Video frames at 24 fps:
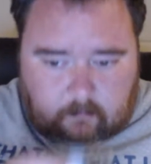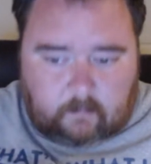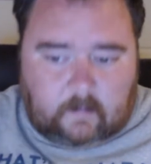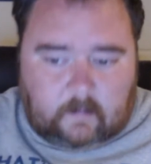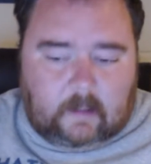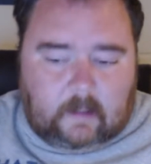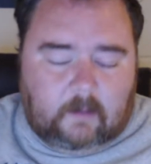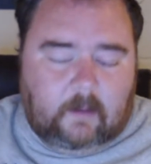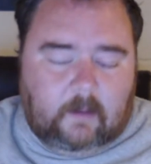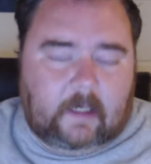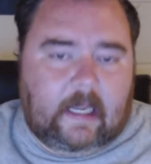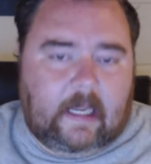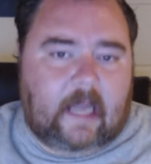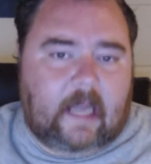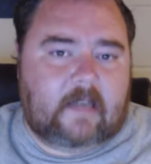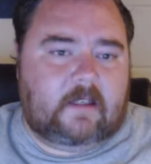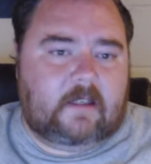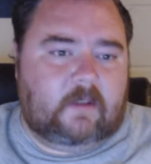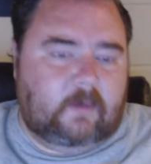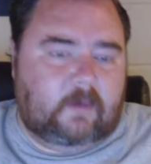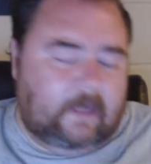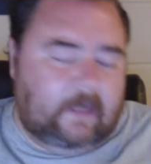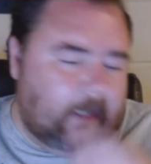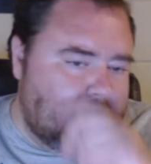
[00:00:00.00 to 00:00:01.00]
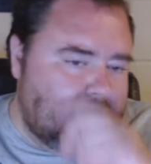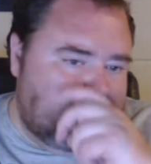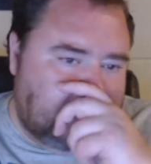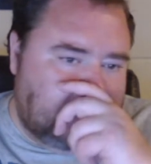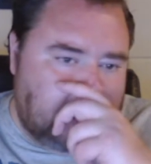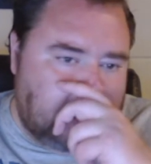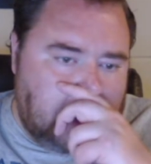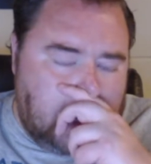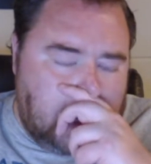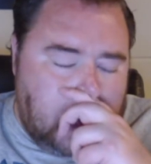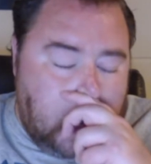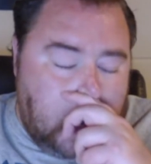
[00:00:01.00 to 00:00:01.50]
Well, I got sweet off
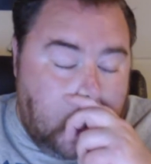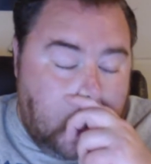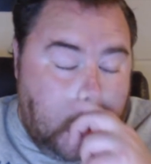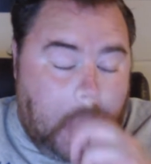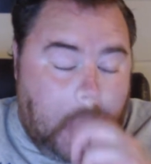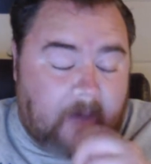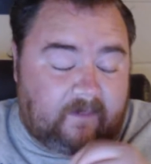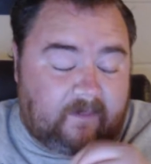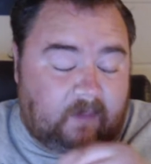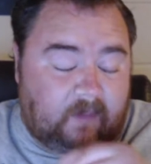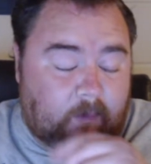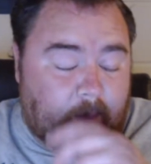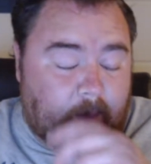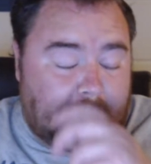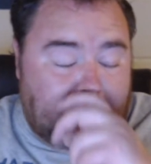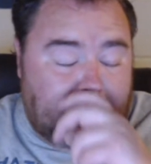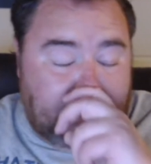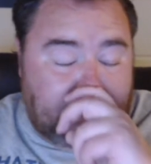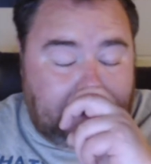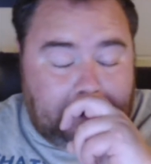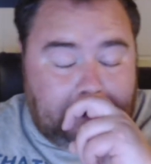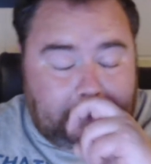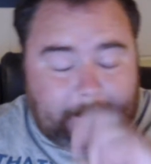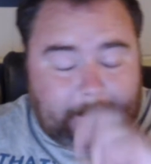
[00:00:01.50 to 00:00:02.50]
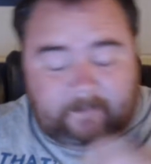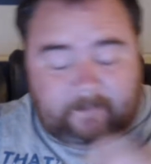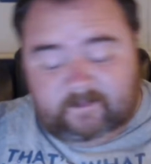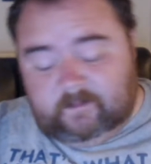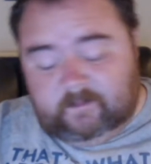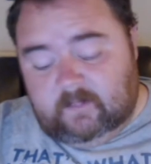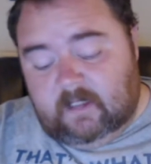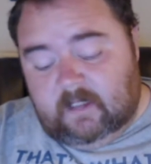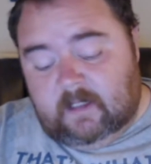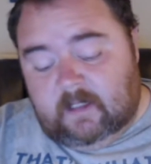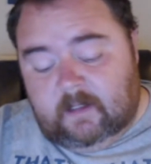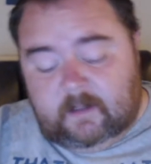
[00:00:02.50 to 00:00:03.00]
the rip.
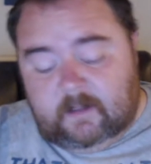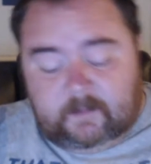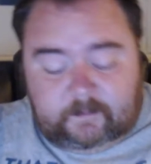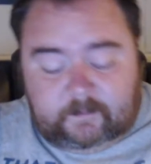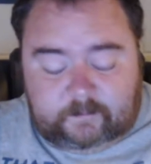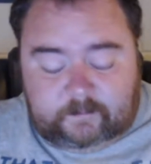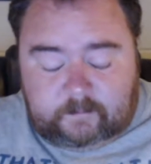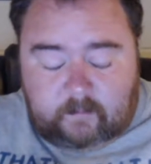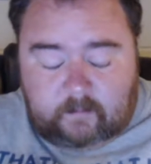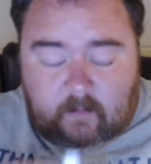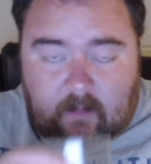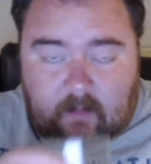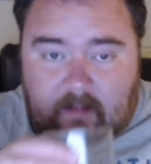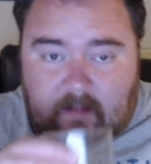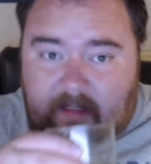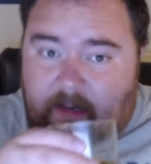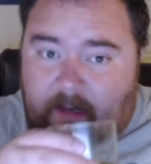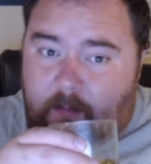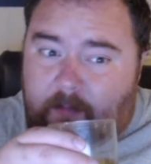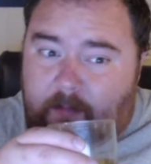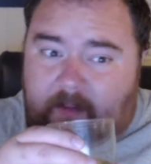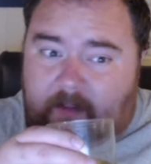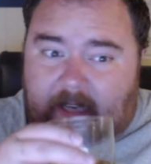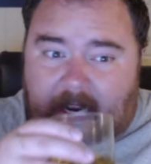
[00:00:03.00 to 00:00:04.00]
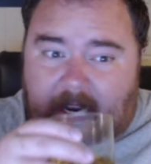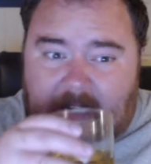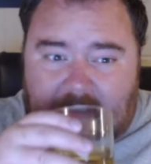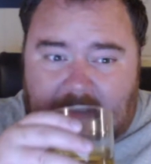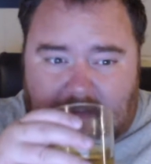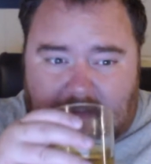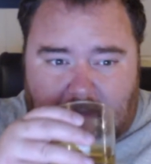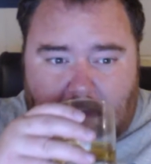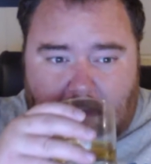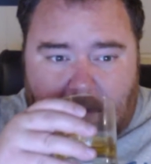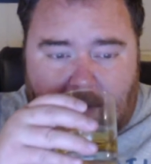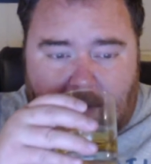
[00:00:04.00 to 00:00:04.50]
Let's go for taste.